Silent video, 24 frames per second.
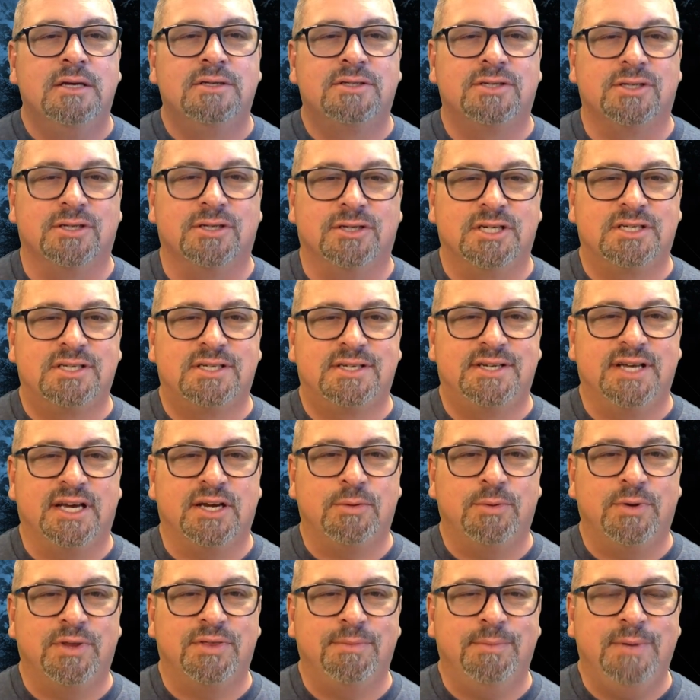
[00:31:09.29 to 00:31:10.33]
So just
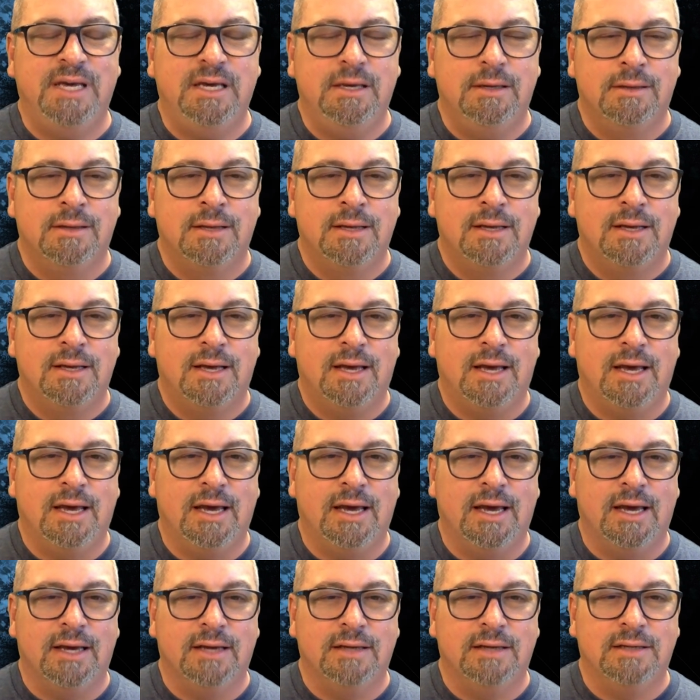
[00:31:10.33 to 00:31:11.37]
stick with me,
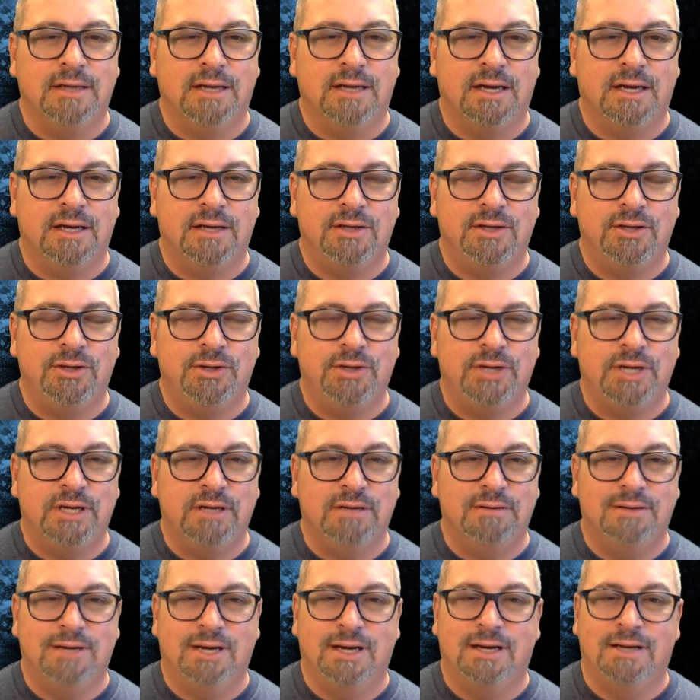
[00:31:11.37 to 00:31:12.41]
and you
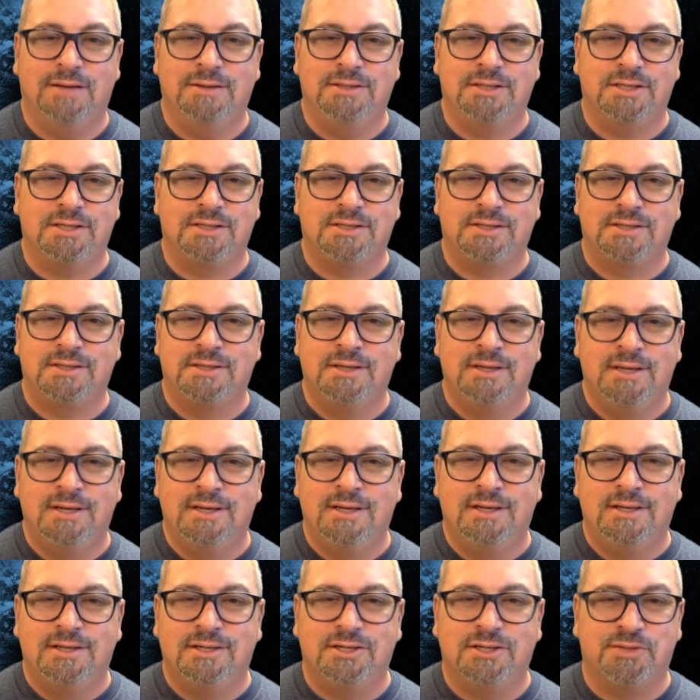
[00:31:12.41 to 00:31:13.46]
can just
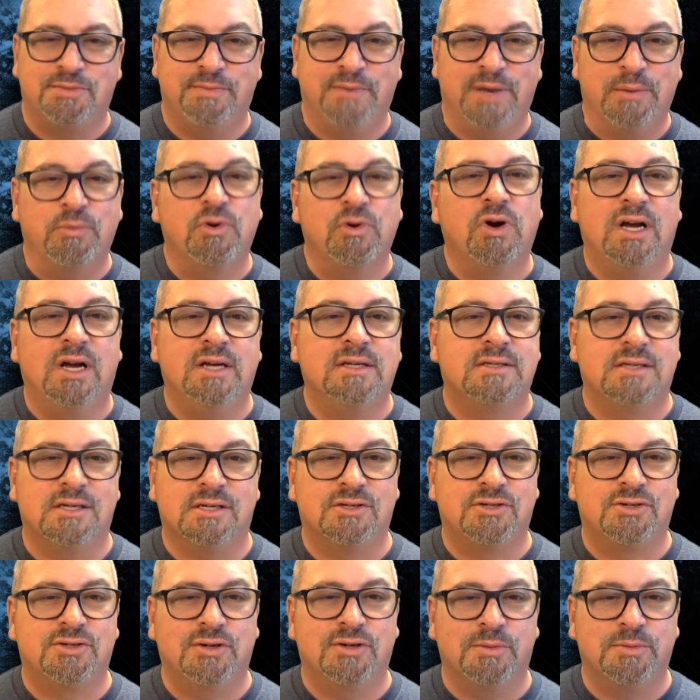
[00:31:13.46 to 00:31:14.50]
memorize
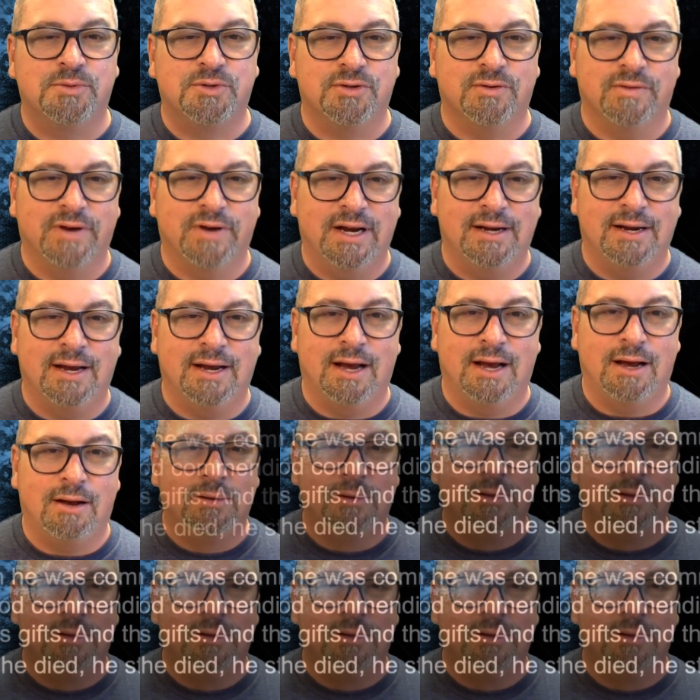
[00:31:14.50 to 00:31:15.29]
this scripture right now,